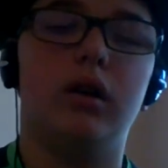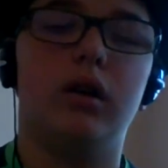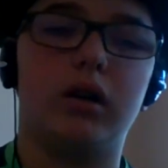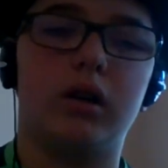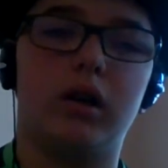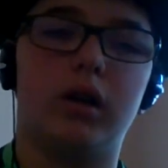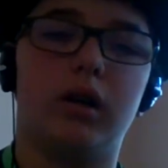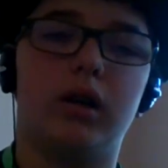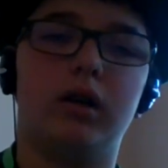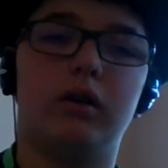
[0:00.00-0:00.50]

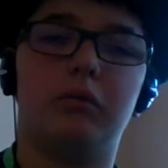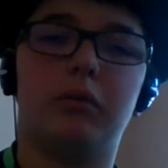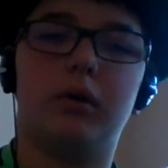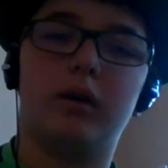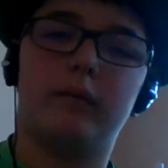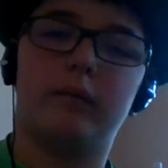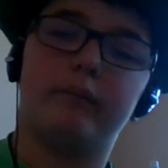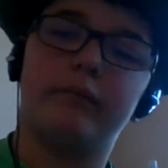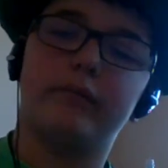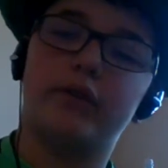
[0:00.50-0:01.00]
Okay,
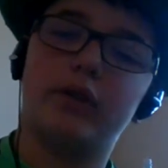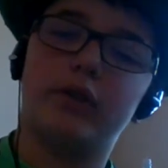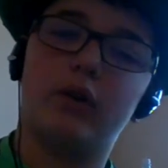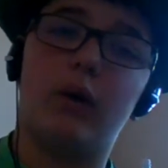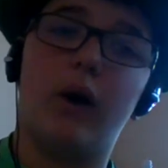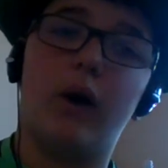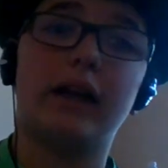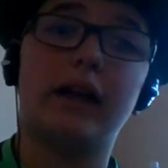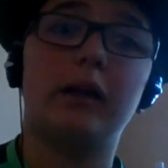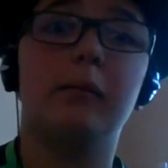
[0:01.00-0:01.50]
anyway,
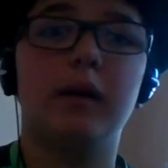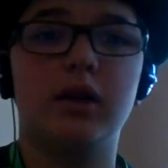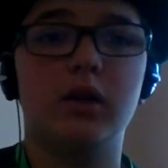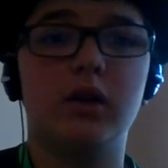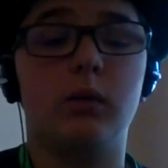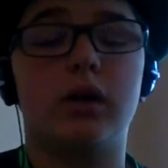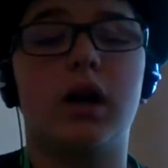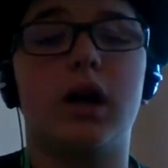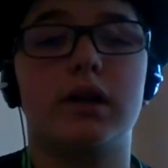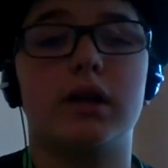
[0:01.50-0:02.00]
so I can make
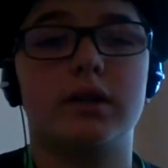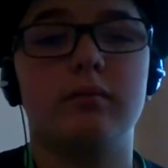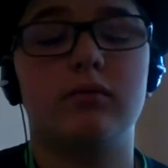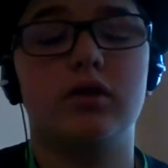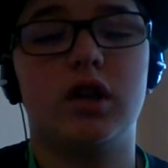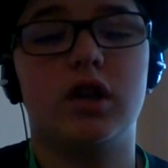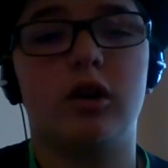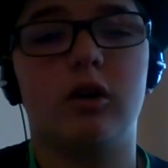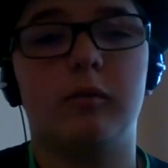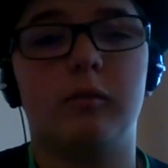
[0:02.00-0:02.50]
you a custom
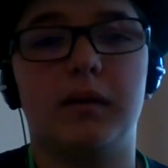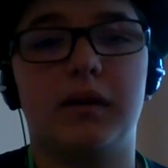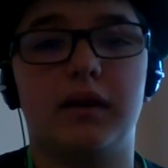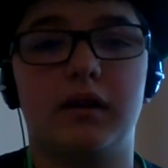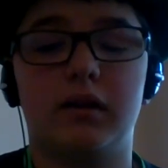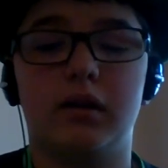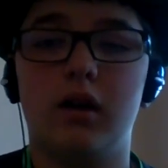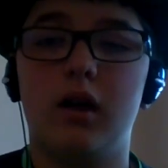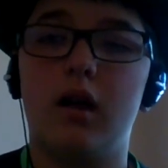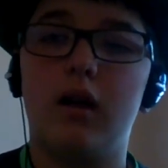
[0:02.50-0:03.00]
channel
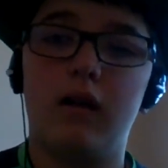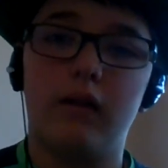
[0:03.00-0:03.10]
banner.